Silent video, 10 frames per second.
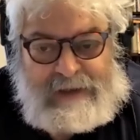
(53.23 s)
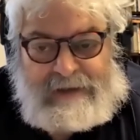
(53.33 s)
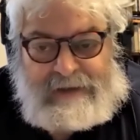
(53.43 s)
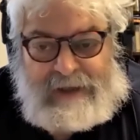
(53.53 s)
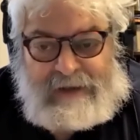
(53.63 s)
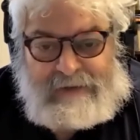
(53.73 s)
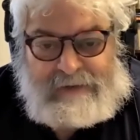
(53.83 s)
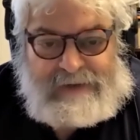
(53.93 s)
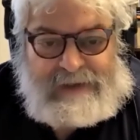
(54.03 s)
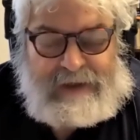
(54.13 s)

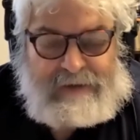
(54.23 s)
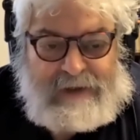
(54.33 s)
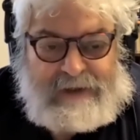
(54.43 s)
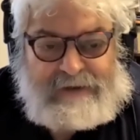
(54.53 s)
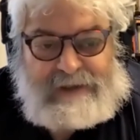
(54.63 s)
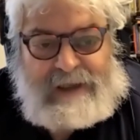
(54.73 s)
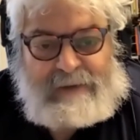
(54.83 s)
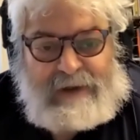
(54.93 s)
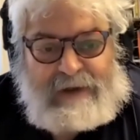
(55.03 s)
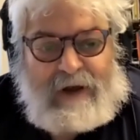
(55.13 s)
So stakeholder theory has
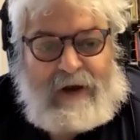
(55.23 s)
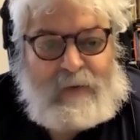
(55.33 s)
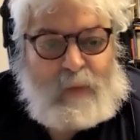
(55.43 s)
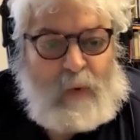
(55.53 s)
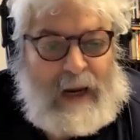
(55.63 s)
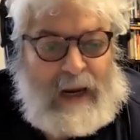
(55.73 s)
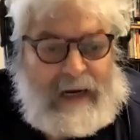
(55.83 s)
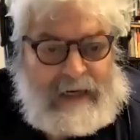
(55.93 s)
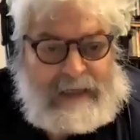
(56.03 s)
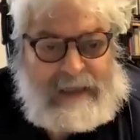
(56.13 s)
come a long
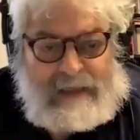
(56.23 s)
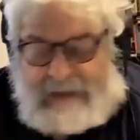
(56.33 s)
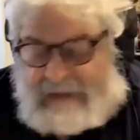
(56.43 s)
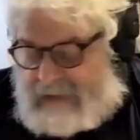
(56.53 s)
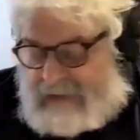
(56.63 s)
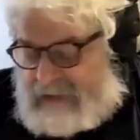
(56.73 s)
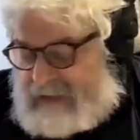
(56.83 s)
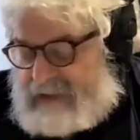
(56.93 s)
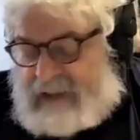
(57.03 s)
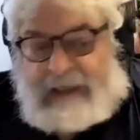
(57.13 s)
way
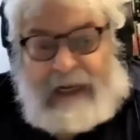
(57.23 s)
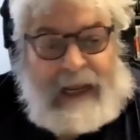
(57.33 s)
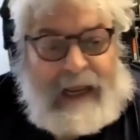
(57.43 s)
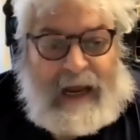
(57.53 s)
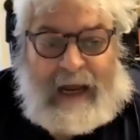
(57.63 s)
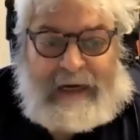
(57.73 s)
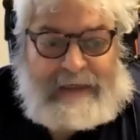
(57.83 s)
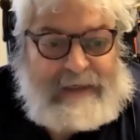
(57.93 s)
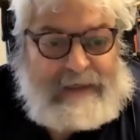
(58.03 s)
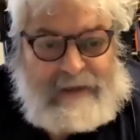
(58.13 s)
since then. I
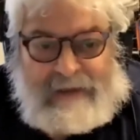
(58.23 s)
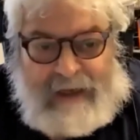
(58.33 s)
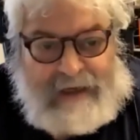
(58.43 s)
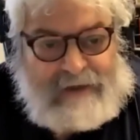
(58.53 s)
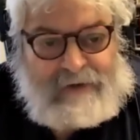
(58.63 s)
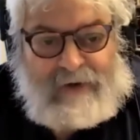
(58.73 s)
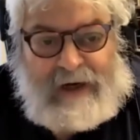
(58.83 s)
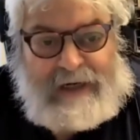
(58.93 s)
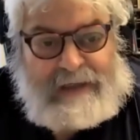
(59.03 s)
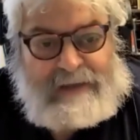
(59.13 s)
get a lot of
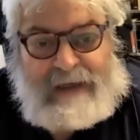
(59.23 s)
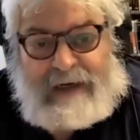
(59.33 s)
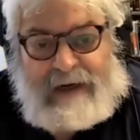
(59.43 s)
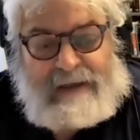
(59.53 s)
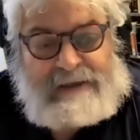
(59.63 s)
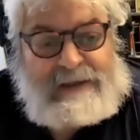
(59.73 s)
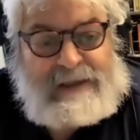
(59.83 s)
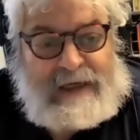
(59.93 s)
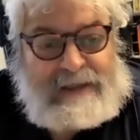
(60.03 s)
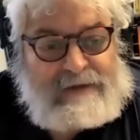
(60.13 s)
credit that
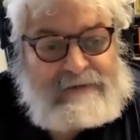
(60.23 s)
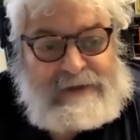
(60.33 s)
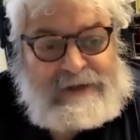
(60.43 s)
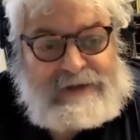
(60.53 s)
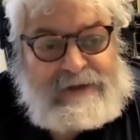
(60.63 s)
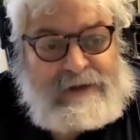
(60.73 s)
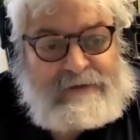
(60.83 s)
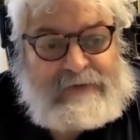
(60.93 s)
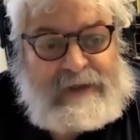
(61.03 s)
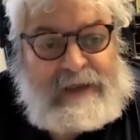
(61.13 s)
honestly I don't
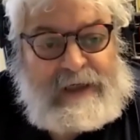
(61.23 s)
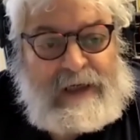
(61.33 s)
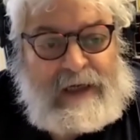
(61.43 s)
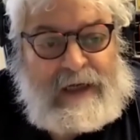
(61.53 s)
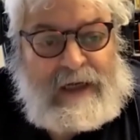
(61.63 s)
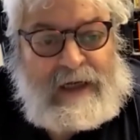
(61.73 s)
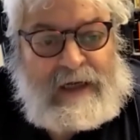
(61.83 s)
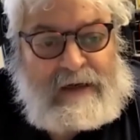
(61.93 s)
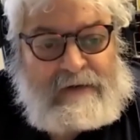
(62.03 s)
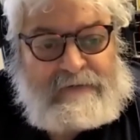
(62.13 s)
deserve
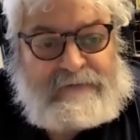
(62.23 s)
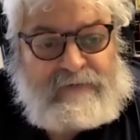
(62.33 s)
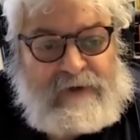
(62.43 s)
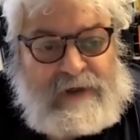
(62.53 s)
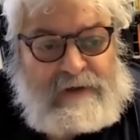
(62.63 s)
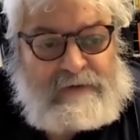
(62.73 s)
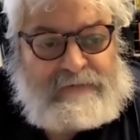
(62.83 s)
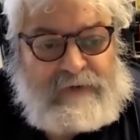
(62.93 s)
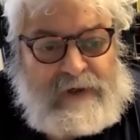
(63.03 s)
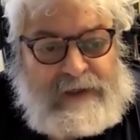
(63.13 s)

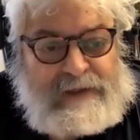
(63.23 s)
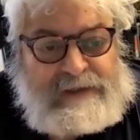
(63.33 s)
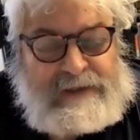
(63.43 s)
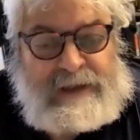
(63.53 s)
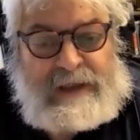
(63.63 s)
for this.